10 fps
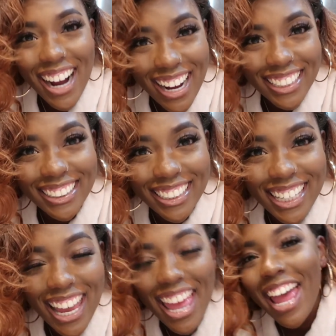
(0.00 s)

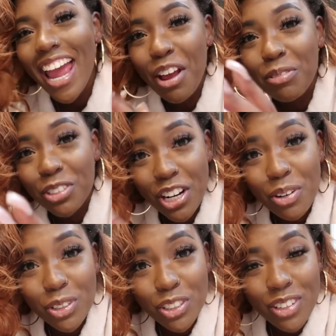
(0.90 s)
content and I'm sharing
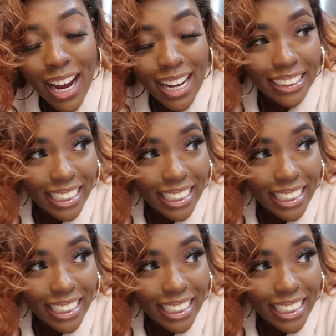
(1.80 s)
it with you guys